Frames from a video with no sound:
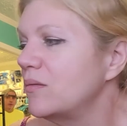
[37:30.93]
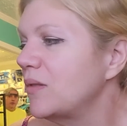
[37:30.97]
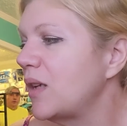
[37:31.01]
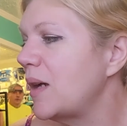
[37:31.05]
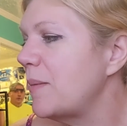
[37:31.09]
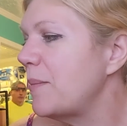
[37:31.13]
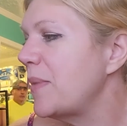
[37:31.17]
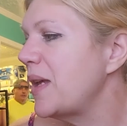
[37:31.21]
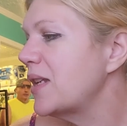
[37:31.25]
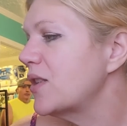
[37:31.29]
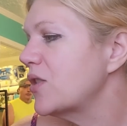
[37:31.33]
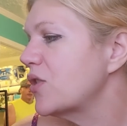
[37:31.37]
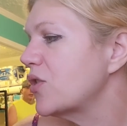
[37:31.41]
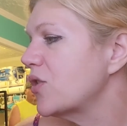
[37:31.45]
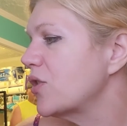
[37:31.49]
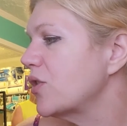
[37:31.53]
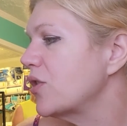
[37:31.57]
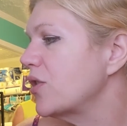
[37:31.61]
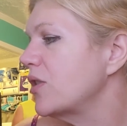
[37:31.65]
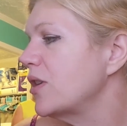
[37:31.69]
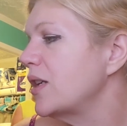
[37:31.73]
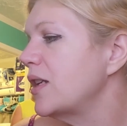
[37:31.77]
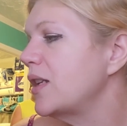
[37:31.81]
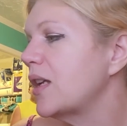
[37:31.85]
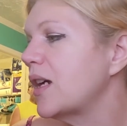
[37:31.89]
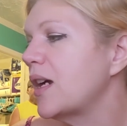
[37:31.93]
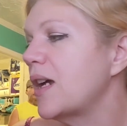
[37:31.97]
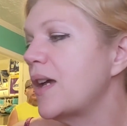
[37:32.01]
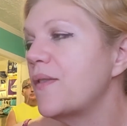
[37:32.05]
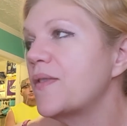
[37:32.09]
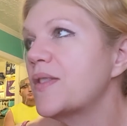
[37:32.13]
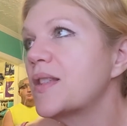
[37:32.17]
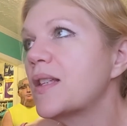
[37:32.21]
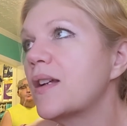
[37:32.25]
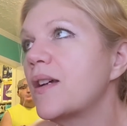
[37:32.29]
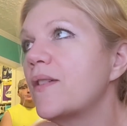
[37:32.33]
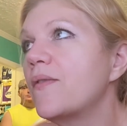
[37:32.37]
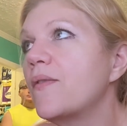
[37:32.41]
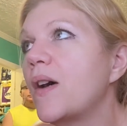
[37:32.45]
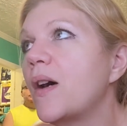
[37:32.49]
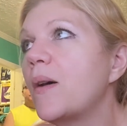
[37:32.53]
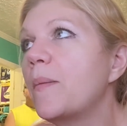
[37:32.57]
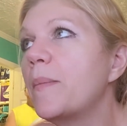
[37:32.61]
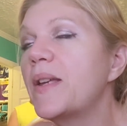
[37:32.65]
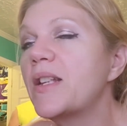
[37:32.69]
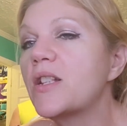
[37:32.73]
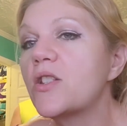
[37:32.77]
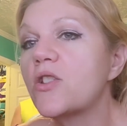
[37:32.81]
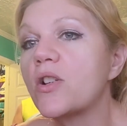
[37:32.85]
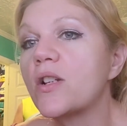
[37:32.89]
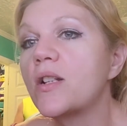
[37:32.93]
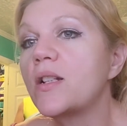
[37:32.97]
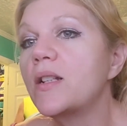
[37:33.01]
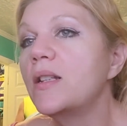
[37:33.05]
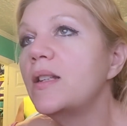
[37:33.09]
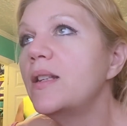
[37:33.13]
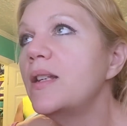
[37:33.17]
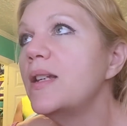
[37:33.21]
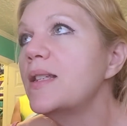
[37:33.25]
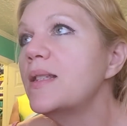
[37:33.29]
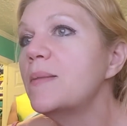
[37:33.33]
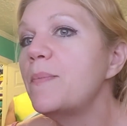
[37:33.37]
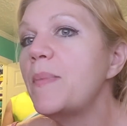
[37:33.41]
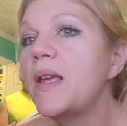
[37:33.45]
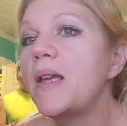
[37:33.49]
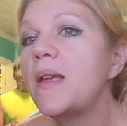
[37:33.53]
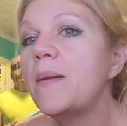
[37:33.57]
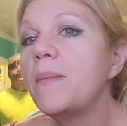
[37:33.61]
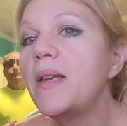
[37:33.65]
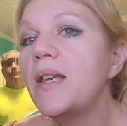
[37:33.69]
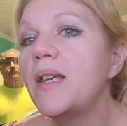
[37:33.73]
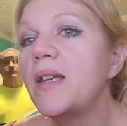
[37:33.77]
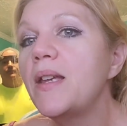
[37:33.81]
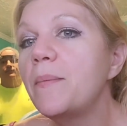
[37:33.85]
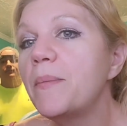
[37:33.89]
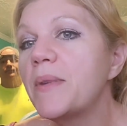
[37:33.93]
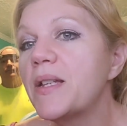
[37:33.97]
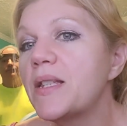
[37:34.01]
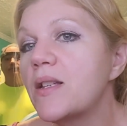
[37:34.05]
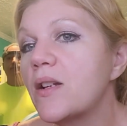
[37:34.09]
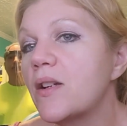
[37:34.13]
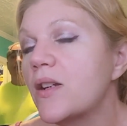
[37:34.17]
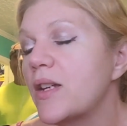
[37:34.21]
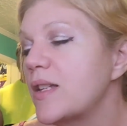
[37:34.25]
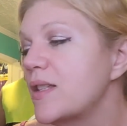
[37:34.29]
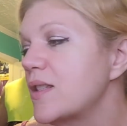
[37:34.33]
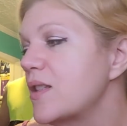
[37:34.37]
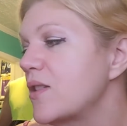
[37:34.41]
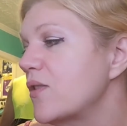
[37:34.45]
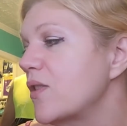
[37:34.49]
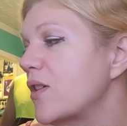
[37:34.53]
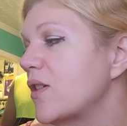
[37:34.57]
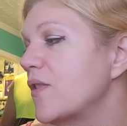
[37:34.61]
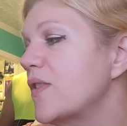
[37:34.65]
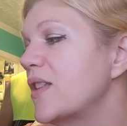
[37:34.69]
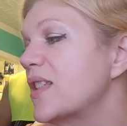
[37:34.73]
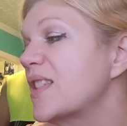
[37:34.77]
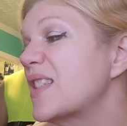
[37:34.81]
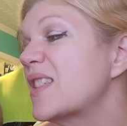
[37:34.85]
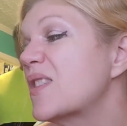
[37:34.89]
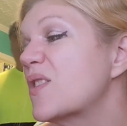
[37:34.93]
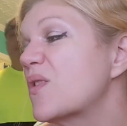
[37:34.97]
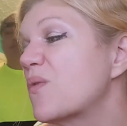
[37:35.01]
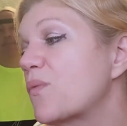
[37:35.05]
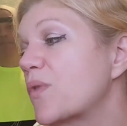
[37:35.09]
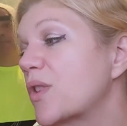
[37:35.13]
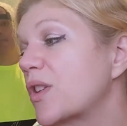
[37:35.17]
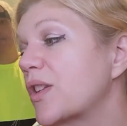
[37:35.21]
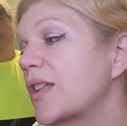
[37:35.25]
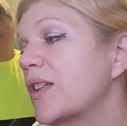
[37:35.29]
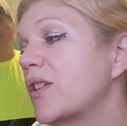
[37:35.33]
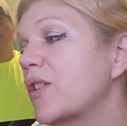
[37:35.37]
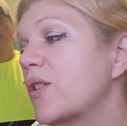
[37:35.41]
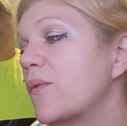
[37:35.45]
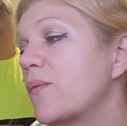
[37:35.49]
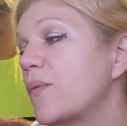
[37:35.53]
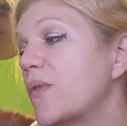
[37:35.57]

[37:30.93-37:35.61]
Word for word: I make sure and not have stuff I'll binge on. Yes, baby, am I talking too long? This is a really long